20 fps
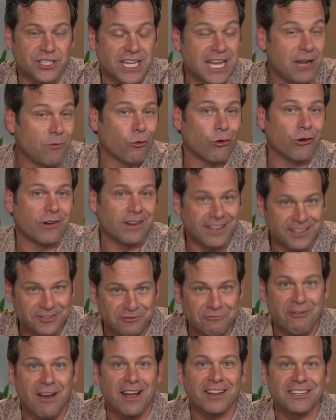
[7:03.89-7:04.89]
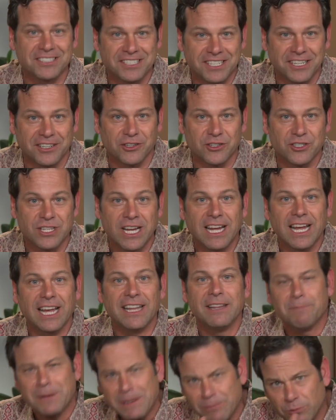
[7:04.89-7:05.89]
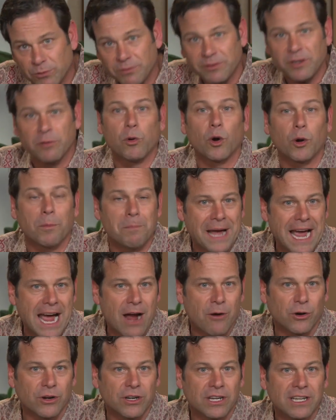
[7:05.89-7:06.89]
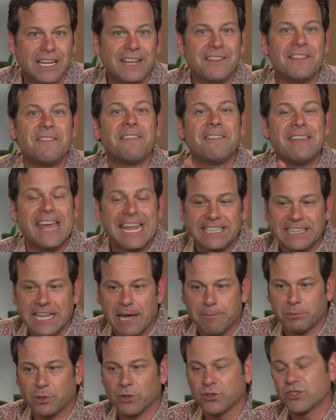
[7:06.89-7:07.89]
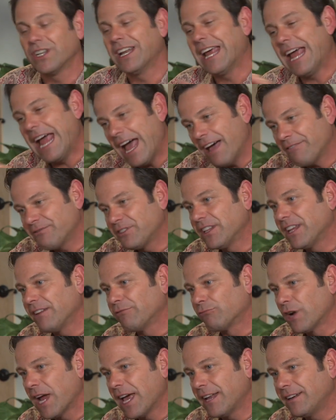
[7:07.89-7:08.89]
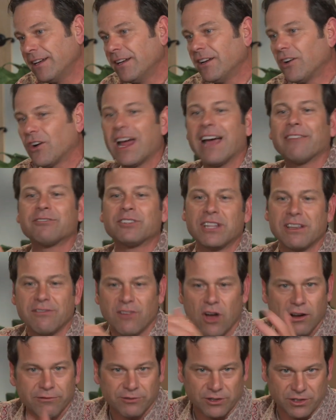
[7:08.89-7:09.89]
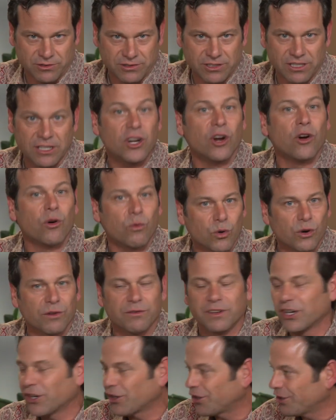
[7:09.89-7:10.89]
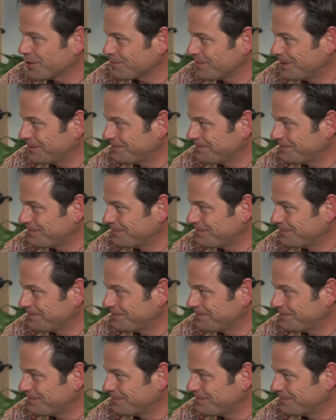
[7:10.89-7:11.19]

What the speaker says: Key word is volunteers, and then people will feel more empowered. And then thank that person after they've read or after they've offered, a word of encouragement.